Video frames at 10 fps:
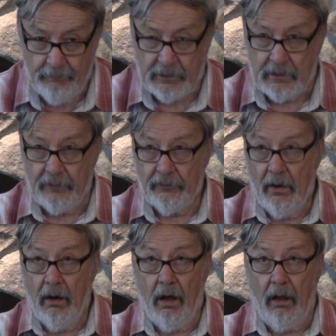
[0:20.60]
Because
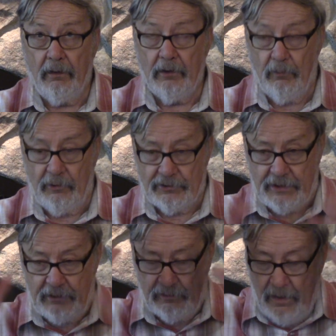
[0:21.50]
all human
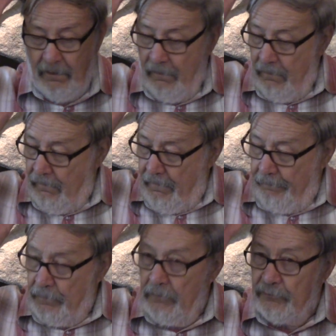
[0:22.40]
scents
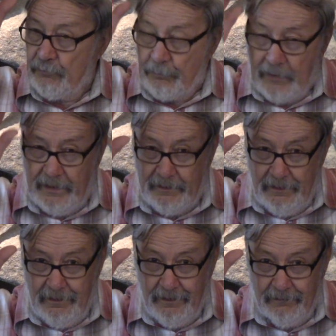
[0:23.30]
spread
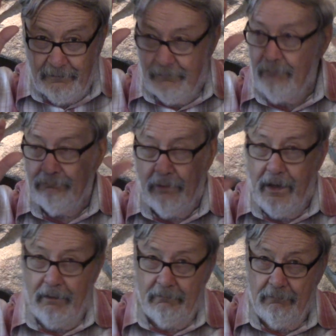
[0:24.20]
in,
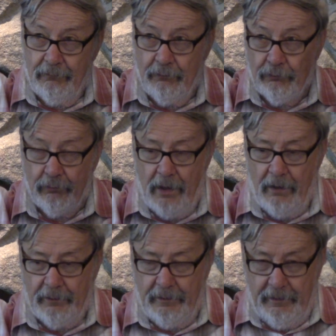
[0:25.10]

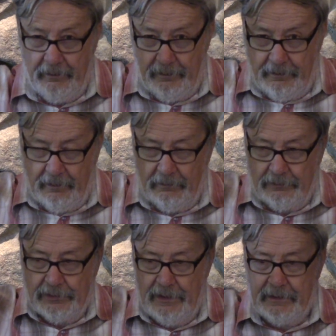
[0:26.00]
throughout an area that
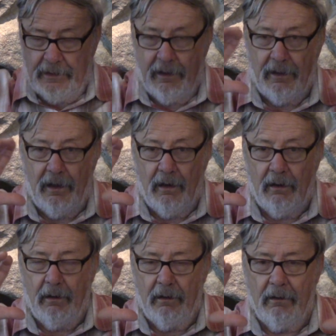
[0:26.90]
looks like
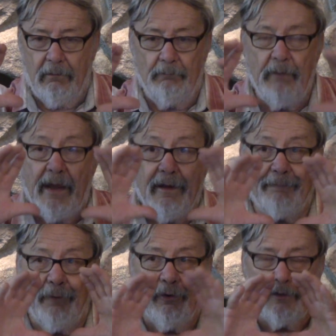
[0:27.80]
a
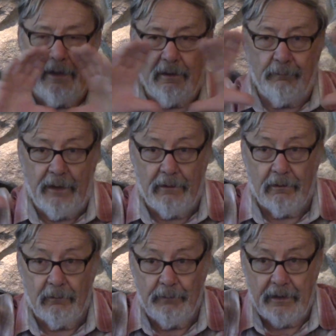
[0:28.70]
megaphone getting bigger
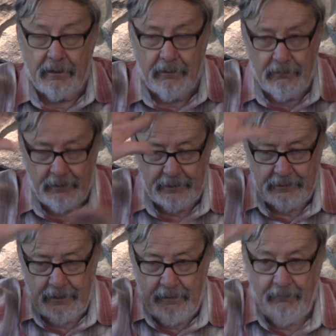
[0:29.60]
and bigger like
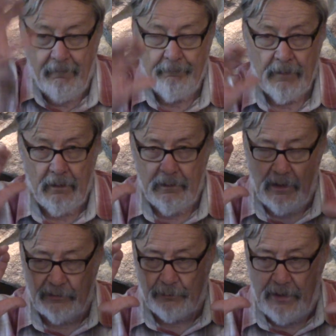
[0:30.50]
that.
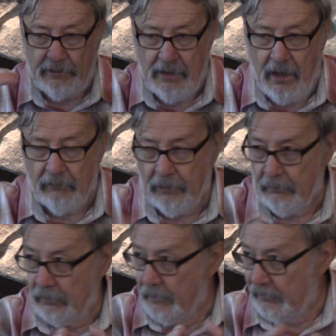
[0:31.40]
They spread
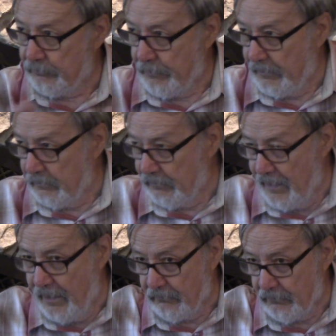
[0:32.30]
downwind, they spread
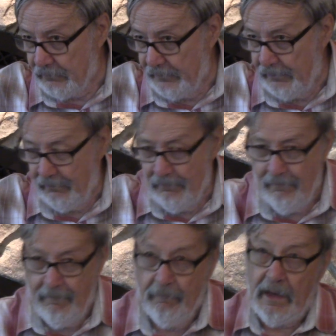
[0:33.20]
laterally,
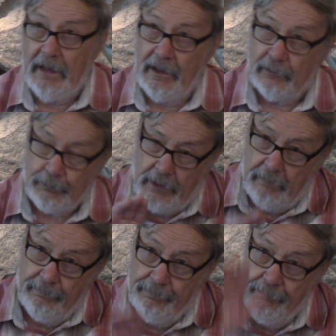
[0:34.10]
and they
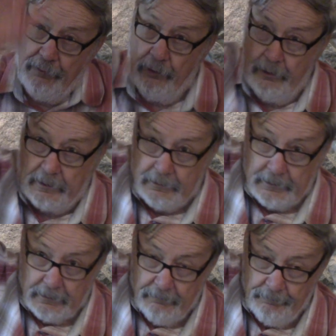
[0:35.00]
spread vertically.